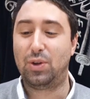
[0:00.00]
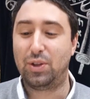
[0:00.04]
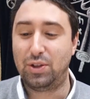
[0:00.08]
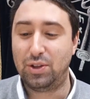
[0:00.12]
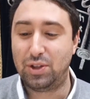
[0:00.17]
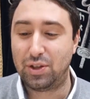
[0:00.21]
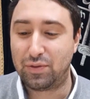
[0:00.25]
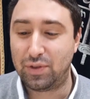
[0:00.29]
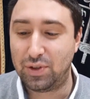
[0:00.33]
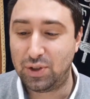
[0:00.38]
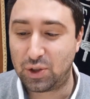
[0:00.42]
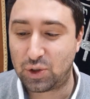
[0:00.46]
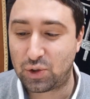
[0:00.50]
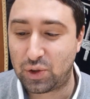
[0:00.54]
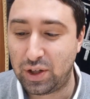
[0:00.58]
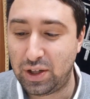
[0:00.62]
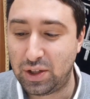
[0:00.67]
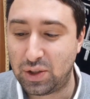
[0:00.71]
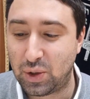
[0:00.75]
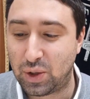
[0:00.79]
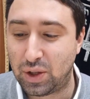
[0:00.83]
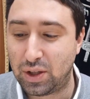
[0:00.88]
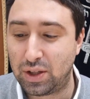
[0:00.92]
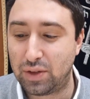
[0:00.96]
different
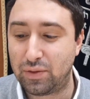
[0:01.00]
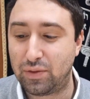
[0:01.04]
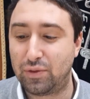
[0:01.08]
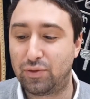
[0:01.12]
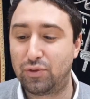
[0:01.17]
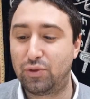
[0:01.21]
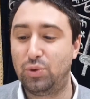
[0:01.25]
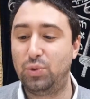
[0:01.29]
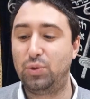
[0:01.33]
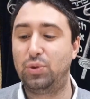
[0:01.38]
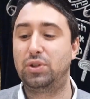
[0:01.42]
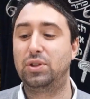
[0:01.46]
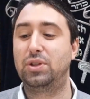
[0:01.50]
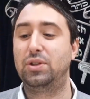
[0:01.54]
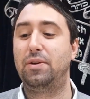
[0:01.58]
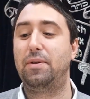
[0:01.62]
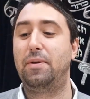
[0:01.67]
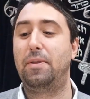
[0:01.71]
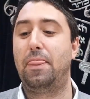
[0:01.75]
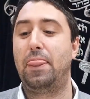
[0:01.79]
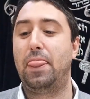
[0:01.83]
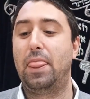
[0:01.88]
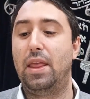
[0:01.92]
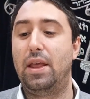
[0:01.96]
trees, all the different fruits.
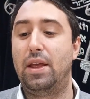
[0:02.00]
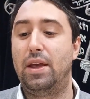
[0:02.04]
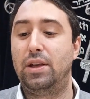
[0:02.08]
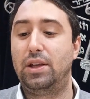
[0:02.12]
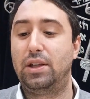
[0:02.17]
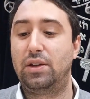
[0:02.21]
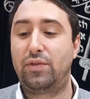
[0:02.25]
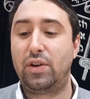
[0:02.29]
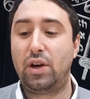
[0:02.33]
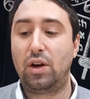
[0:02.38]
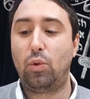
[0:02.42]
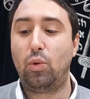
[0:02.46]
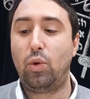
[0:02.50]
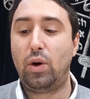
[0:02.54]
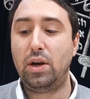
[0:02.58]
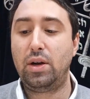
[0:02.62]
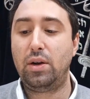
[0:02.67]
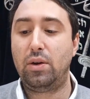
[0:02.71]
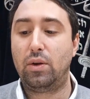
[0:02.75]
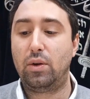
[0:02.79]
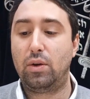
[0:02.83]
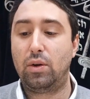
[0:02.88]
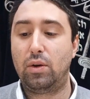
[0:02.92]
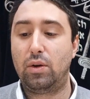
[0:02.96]
So if you're
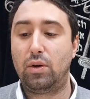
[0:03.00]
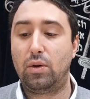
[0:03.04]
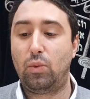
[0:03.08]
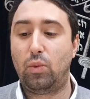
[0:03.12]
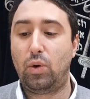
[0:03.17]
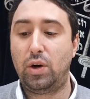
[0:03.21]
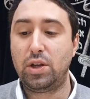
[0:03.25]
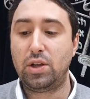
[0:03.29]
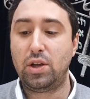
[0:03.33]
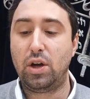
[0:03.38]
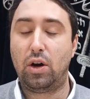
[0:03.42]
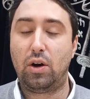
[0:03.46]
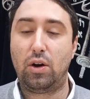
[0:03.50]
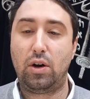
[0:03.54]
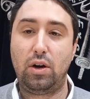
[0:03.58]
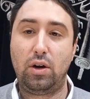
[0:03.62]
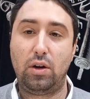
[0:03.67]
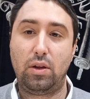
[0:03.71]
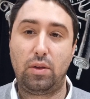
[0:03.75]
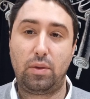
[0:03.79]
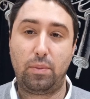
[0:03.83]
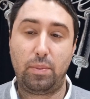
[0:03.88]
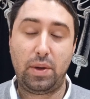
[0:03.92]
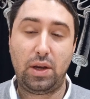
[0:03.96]
in one yard,
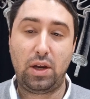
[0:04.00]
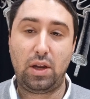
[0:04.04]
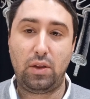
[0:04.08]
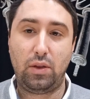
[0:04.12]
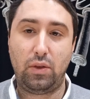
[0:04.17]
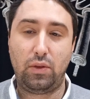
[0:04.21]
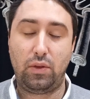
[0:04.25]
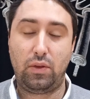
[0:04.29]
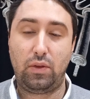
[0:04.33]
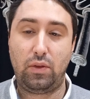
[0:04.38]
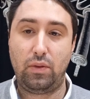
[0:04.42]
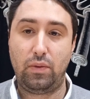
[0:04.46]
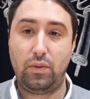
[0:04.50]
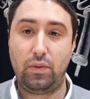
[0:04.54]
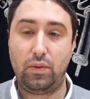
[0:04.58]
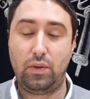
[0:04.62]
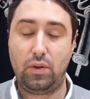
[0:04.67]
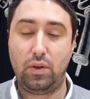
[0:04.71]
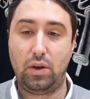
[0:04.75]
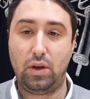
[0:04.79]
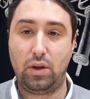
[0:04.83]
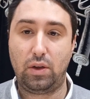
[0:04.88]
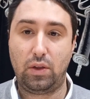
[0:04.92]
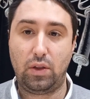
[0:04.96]
meaning
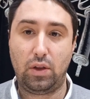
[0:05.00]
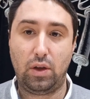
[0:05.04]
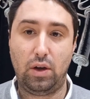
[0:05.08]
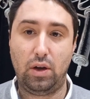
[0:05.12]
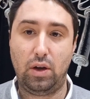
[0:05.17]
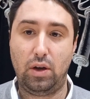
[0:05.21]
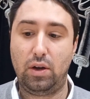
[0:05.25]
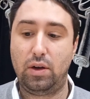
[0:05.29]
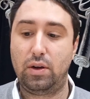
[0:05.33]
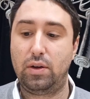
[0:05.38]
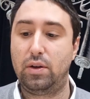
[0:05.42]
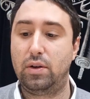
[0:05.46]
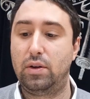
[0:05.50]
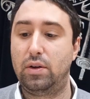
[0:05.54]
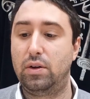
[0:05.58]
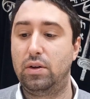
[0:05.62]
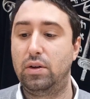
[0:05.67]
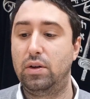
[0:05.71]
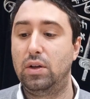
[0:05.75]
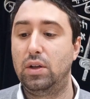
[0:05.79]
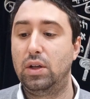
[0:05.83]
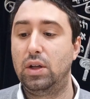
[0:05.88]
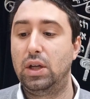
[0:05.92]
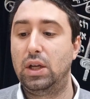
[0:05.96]
the
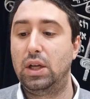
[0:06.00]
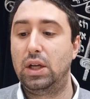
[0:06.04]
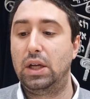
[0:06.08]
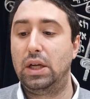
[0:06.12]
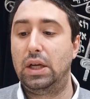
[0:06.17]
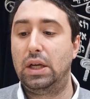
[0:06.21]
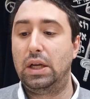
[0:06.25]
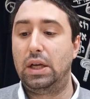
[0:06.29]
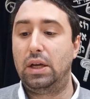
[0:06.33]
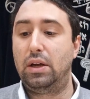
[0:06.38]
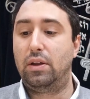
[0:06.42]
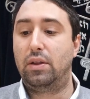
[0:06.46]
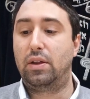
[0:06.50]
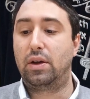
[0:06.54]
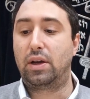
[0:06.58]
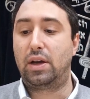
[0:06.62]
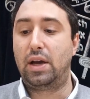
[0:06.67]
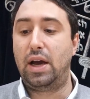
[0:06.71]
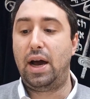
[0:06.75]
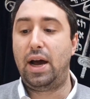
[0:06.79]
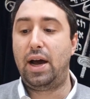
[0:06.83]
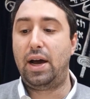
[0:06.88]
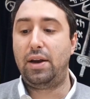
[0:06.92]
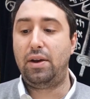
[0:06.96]

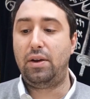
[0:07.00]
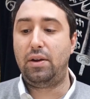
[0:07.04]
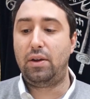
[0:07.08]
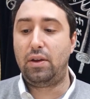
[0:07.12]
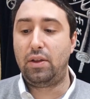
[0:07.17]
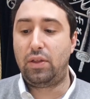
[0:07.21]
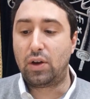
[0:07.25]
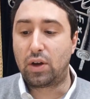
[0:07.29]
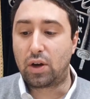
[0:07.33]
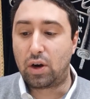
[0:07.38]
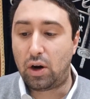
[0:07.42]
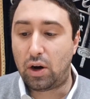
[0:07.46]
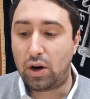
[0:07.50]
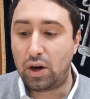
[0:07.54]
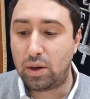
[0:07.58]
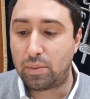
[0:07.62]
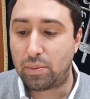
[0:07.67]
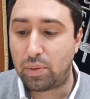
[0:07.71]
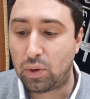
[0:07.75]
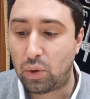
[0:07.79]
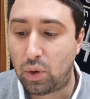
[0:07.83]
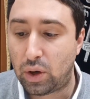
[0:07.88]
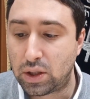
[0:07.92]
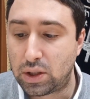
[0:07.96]
garden
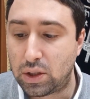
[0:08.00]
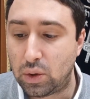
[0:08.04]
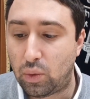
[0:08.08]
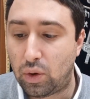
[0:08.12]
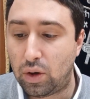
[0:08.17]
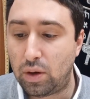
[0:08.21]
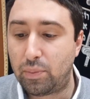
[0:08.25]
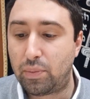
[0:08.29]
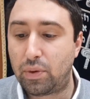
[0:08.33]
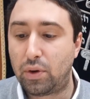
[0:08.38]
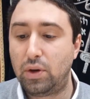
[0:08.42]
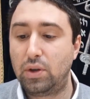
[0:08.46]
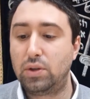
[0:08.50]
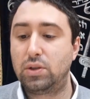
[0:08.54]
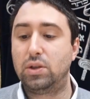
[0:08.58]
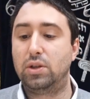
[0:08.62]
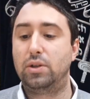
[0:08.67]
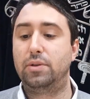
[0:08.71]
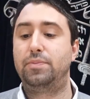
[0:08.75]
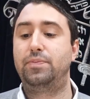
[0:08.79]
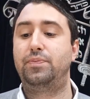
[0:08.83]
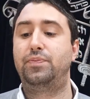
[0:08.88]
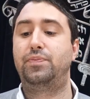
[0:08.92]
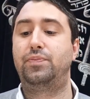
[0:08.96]
belongs to one
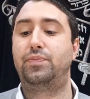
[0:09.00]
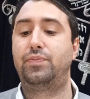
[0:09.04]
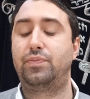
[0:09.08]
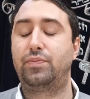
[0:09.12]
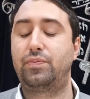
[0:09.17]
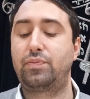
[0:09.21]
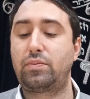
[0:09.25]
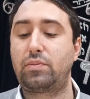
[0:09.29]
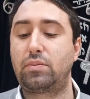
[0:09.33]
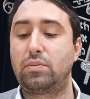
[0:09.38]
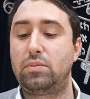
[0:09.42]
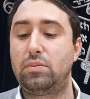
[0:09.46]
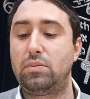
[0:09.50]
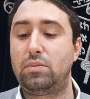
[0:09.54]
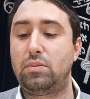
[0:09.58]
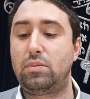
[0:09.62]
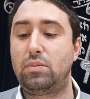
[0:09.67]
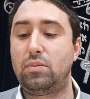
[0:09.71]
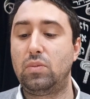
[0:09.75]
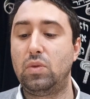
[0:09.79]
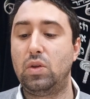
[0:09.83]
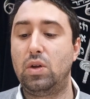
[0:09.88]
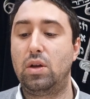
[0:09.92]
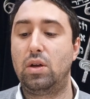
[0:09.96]
person,
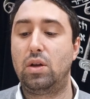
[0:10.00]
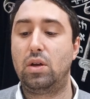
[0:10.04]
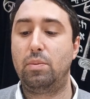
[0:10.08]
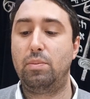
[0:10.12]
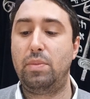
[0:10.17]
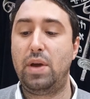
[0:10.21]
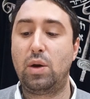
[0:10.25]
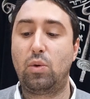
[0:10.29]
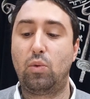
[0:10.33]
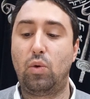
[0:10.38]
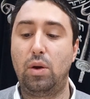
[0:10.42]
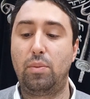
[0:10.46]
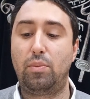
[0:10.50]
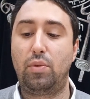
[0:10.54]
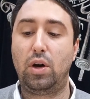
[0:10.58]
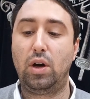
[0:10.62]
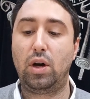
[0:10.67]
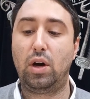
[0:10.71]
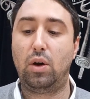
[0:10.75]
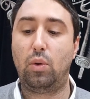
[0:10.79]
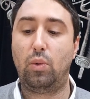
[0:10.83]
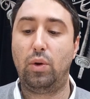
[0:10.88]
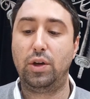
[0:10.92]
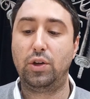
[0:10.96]
make one
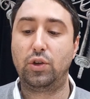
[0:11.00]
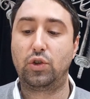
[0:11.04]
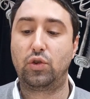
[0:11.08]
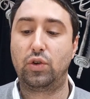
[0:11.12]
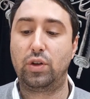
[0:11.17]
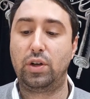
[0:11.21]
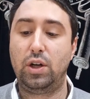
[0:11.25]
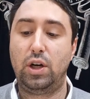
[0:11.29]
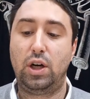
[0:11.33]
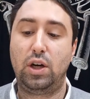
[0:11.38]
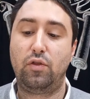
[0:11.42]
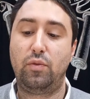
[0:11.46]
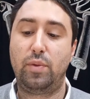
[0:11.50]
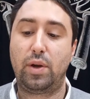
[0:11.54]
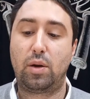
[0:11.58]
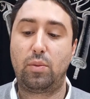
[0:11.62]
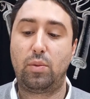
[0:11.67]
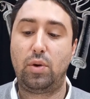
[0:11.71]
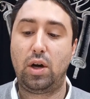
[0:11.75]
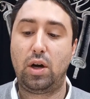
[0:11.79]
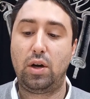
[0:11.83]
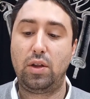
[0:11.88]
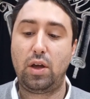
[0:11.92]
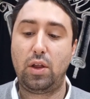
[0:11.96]
bracha on one tree. You don't have to make a
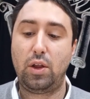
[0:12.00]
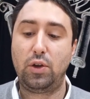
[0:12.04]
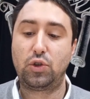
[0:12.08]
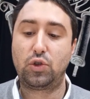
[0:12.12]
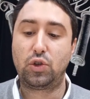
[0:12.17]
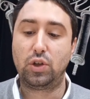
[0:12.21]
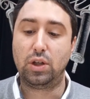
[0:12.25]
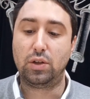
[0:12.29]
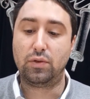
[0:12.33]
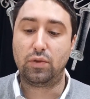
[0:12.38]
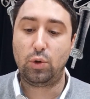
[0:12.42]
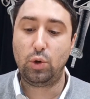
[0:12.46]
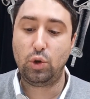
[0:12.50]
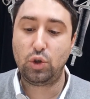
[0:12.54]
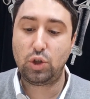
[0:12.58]
bracha on the other trees.